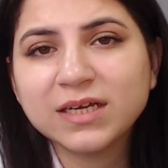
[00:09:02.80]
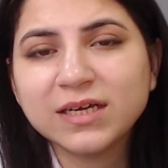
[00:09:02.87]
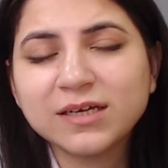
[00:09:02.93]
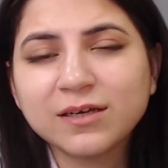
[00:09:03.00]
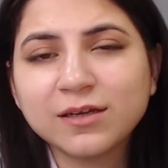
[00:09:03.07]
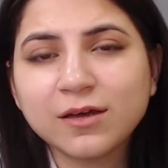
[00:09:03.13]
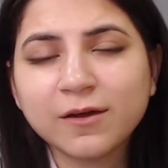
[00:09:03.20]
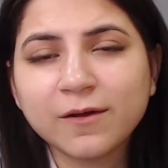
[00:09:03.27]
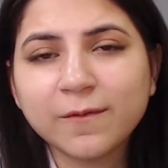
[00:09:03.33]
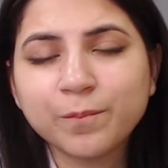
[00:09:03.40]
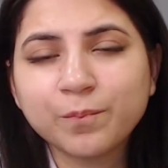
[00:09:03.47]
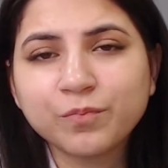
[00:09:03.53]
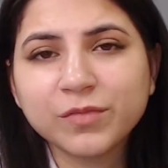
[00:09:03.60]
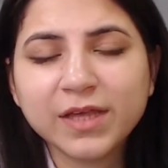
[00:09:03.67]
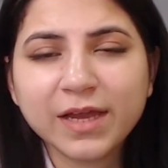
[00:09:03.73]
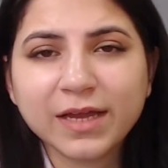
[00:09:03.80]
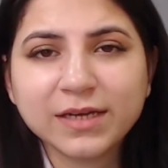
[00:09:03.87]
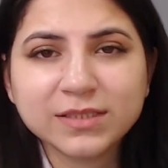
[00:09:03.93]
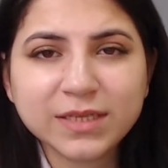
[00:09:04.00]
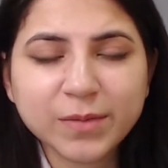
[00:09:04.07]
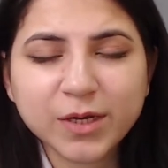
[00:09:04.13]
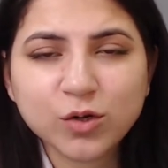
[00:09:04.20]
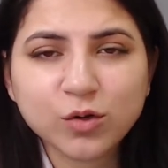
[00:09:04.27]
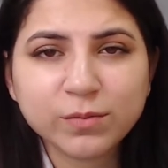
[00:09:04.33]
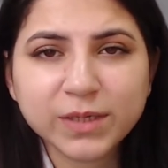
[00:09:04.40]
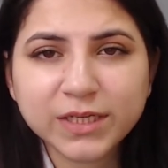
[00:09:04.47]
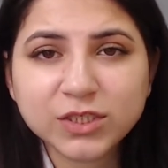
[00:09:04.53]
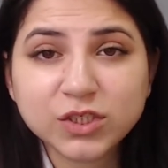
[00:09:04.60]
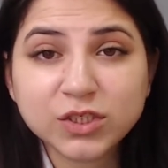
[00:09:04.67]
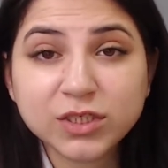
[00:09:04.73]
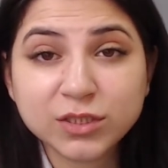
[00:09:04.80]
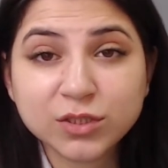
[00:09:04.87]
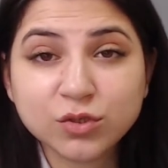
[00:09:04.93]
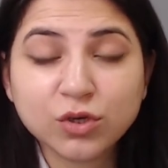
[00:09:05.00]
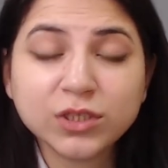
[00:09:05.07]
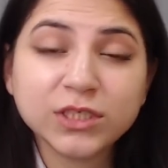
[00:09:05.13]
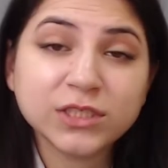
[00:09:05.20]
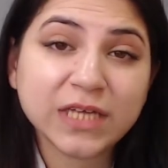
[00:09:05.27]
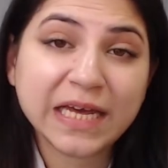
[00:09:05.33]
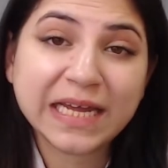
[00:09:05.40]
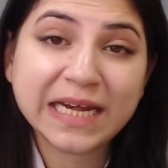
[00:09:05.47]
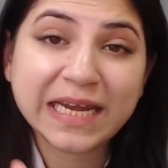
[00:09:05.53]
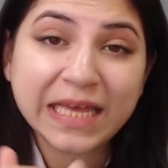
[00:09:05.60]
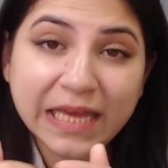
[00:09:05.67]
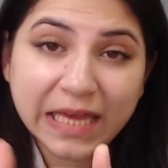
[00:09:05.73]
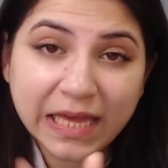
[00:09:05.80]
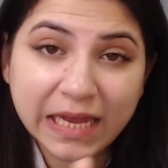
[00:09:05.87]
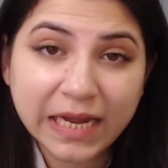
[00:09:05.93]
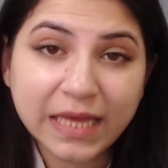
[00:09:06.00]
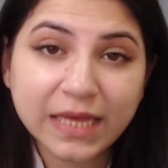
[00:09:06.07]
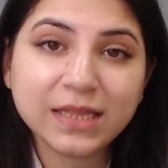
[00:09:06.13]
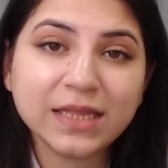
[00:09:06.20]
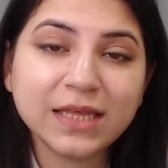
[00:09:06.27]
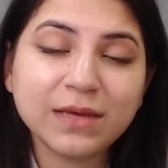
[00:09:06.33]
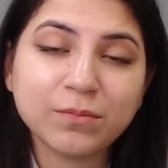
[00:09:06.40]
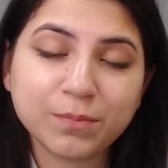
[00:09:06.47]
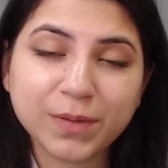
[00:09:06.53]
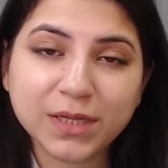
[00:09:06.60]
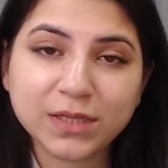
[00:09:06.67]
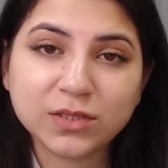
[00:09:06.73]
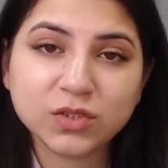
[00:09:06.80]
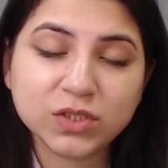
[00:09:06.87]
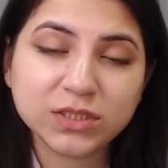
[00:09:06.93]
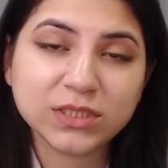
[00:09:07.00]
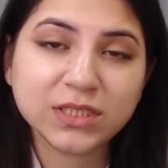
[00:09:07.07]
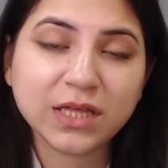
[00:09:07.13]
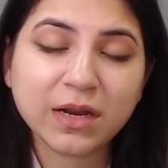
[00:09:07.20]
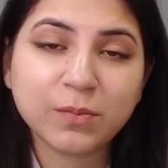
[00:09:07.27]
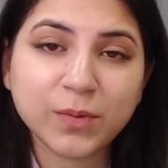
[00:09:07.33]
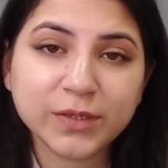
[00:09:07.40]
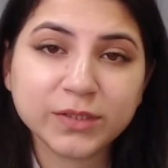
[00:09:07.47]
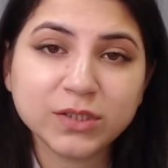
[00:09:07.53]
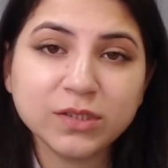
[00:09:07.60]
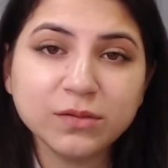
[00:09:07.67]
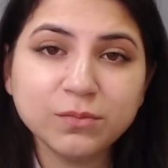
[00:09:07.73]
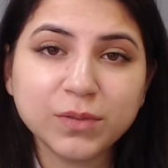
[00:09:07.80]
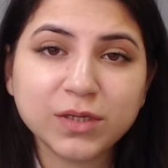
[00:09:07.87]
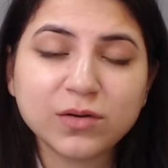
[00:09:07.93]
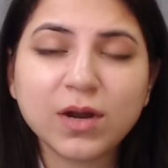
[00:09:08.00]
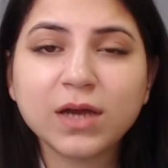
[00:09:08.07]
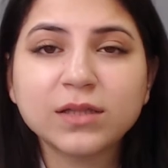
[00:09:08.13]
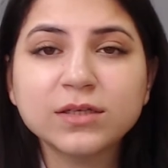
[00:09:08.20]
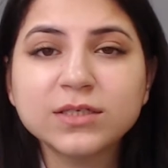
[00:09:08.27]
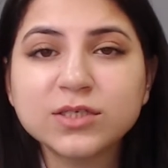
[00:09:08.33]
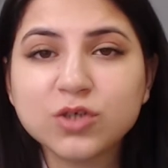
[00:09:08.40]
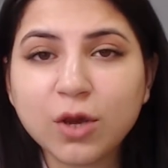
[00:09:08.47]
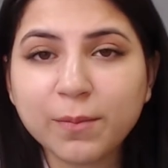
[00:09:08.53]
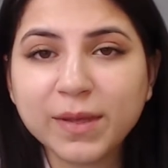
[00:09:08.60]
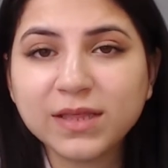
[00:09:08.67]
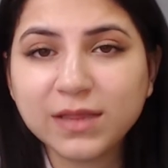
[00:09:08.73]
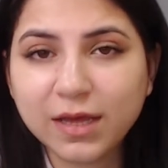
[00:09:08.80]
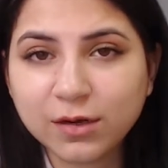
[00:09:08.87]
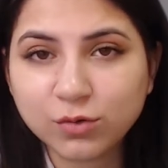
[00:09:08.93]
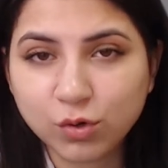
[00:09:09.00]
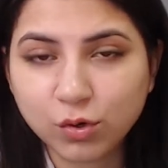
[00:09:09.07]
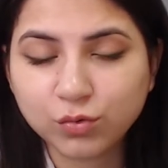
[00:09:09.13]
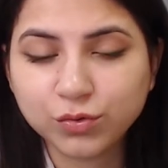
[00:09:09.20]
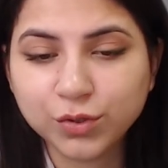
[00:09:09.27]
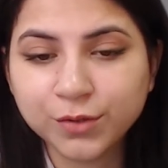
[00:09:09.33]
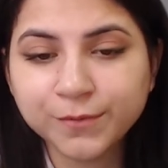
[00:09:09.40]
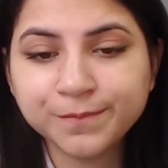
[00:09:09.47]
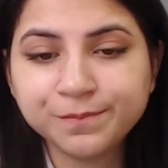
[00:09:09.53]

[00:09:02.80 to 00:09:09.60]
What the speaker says: that the antimicrobial agent is not entirely killing the pathogens that are present, but rather stopping their growth.